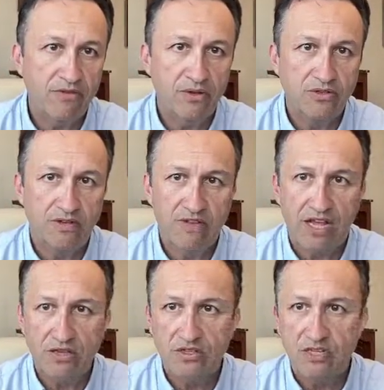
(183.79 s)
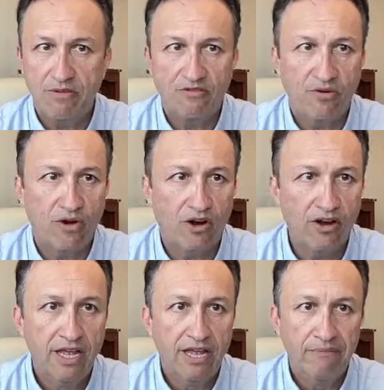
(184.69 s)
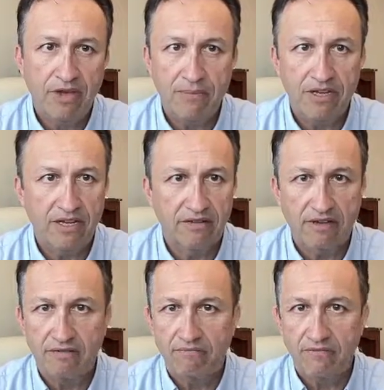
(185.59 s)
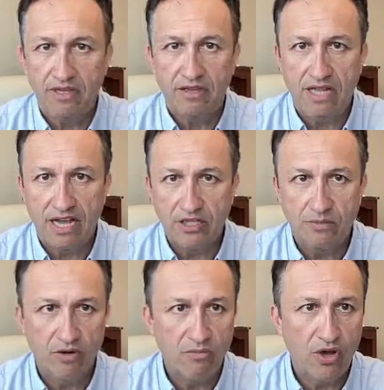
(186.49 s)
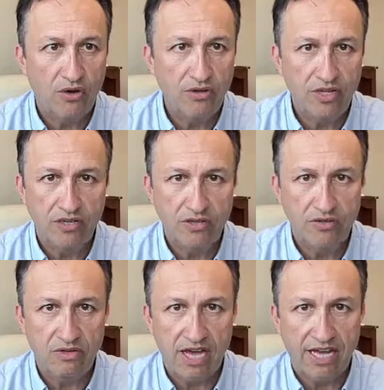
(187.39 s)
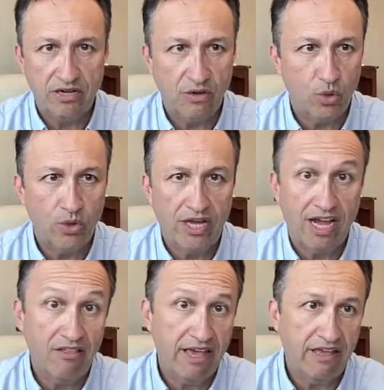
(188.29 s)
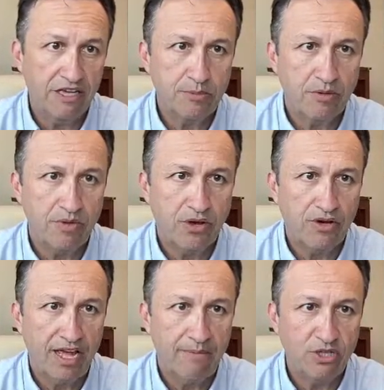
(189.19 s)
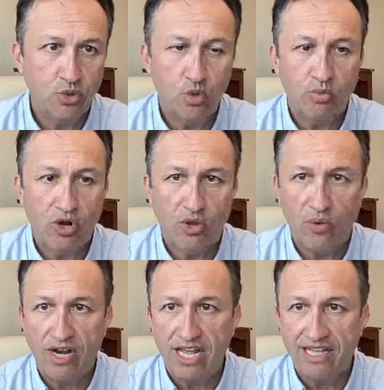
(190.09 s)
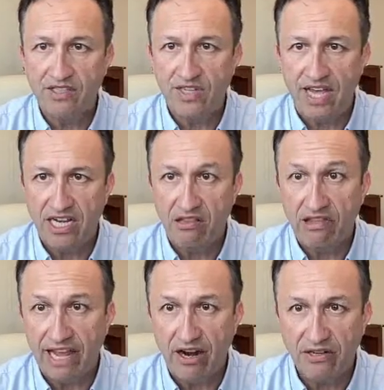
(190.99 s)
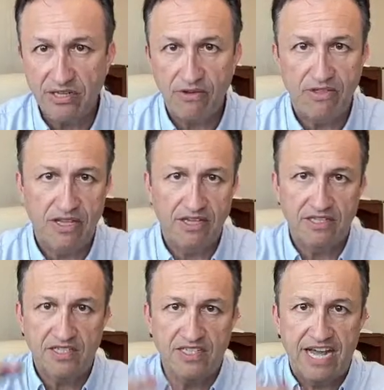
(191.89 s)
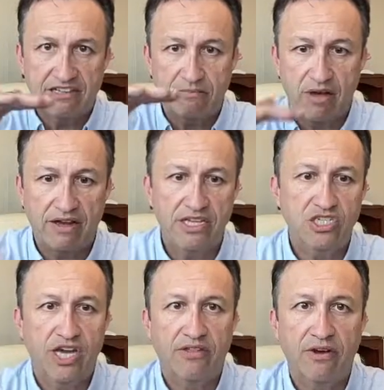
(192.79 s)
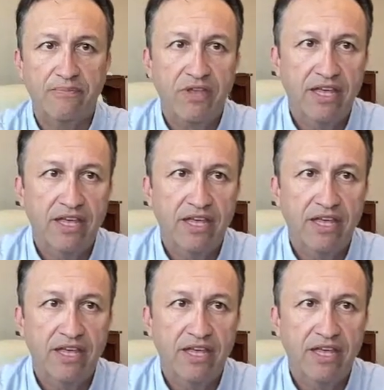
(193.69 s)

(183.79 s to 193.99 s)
For those who have not used it before, I'm in a, a kind of the expert mode. You can do guided or quick. I like expert mode. I have my toolbar on the right-hand side and layers. Everything is stacked upon each other.